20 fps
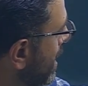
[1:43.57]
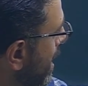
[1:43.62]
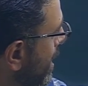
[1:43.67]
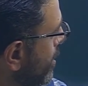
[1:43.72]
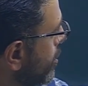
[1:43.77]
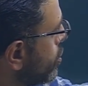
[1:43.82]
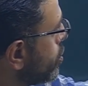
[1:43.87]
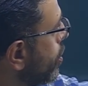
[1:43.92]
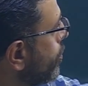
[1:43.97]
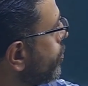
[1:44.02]
a
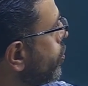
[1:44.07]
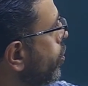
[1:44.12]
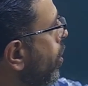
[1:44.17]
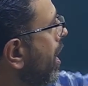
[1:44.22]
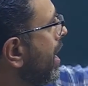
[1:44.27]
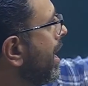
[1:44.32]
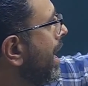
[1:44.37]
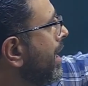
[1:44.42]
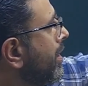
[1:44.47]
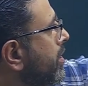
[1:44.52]
radius of
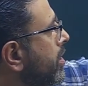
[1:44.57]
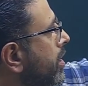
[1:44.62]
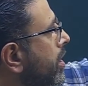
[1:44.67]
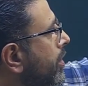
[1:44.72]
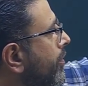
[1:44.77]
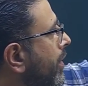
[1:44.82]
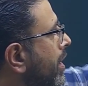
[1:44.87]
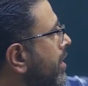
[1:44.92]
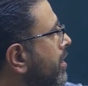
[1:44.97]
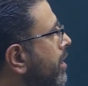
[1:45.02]
2r. And
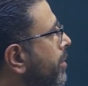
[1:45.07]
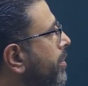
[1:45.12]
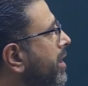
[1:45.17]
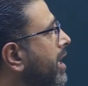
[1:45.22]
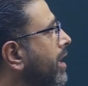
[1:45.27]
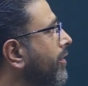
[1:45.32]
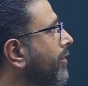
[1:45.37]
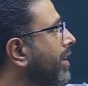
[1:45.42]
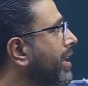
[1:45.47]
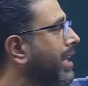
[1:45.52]
third one, the
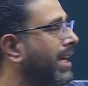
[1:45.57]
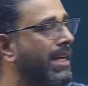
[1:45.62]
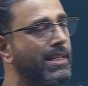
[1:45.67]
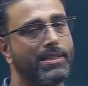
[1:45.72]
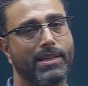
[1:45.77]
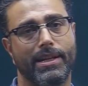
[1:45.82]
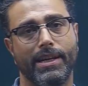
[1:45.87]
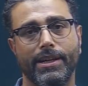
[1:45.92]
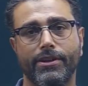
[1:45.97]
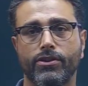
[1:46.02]
bigger one,
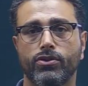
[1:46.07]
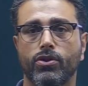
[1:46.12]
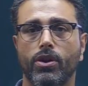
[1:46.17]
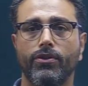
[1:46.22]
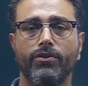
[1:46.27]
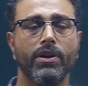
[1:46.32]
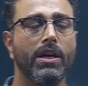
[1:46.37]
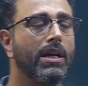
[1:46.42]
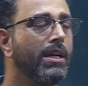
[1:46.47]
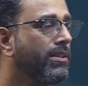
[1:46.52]
has a radius
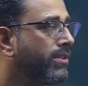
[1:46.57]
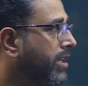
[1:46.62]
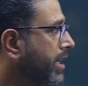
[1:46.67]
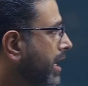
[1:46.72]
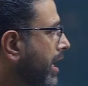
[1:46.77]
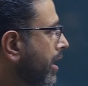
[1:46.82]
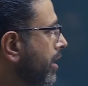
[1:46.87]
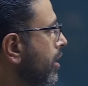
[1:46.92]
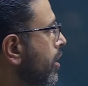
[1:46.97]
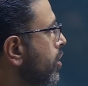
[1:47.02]
of
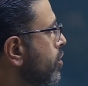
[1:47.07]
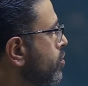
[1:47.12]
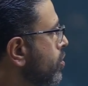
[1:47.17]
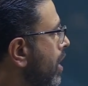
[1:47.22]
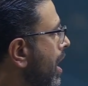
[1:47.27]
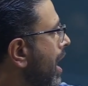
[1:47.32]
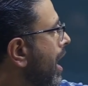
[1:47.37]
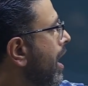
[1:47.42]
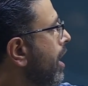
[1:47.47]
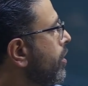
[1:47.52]
3r.
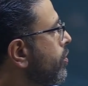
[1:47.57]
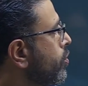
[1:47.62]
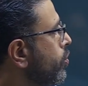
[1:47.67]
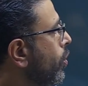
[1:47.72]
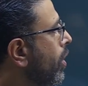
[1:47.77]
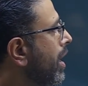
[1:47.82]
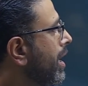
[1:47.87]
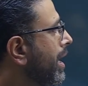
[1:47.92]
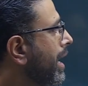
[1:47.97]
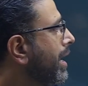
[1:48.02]
So r,
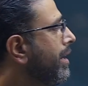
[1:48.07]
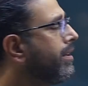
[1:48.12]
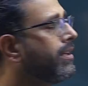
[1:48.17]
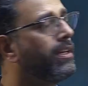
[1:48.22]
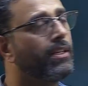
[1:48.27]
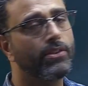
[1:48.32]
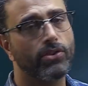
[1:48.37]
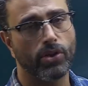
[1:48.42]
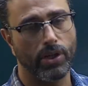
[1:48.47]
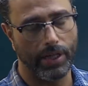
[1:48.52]
2r and
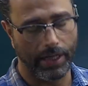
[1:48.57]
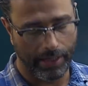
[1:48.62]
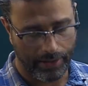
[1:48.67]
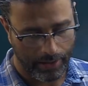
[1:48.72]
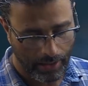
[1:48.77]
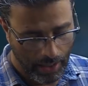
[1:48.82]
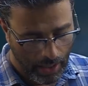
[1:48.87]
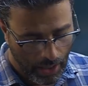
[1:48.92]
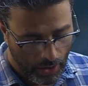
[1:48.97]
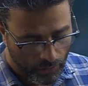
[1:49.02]

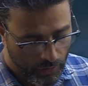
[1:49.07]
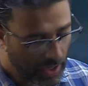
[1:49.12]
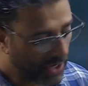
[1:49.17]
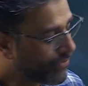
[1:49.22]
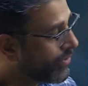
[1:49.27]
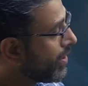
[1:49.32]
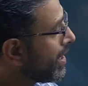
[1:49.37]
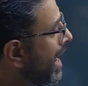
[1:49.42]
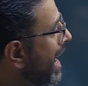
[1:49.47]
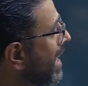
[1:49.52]
3r. We
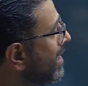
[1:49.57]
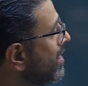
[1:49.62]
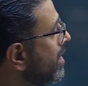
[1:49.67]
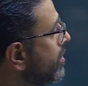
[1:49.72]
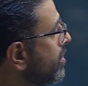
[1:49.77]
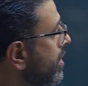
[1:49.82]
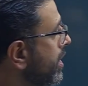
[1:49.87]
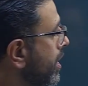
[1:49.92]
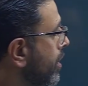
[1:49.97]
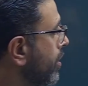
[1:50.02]
have to rank the
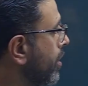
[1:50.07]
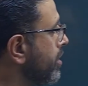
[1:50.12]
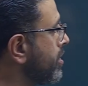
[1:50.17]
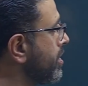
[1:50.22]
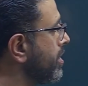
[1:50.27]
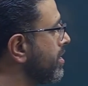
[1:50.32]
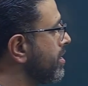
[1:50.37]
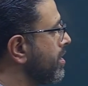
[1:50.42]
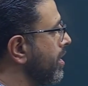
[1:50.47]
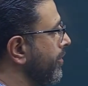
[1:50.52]
three
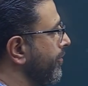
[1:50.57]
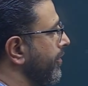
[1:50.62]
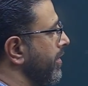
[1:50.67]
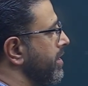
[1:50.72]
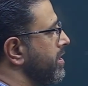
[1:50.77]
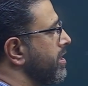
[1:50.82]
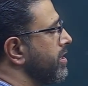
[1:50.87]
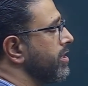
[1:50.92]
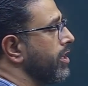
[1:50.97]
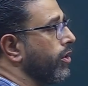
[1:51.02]
Gaussian
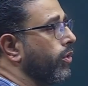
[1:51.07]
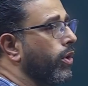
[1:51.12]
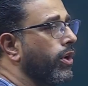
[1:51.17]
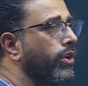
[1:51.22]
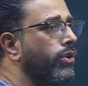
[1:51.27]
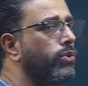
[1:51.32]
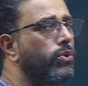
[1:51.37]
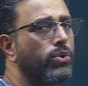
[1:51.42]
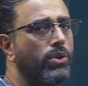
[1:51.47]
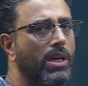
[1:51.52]
surfaces
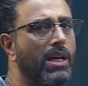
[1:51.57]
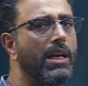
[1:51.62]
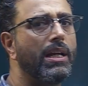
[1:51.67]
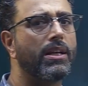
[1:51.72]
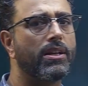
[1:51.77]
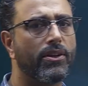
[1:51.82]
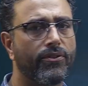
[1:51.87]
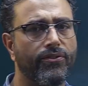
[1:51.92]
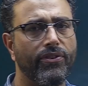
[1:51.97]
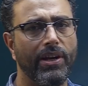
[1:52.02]
according to the
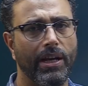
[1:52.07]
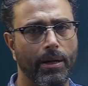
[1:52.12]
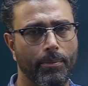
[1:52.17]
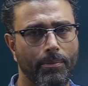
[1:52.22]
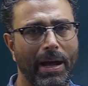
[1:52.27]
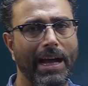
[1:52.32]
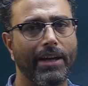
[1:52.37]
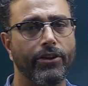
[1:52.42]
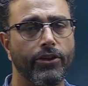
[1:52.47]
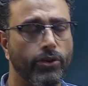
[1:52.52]
electric field,
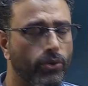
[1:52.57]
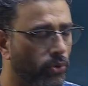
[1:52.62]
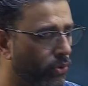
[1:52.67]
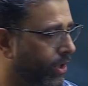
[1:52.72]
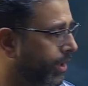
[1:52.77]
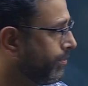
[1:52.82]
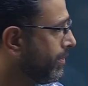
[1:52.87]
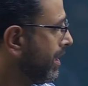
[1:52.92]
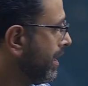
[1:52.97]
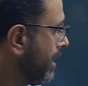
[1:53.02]
magnitude of the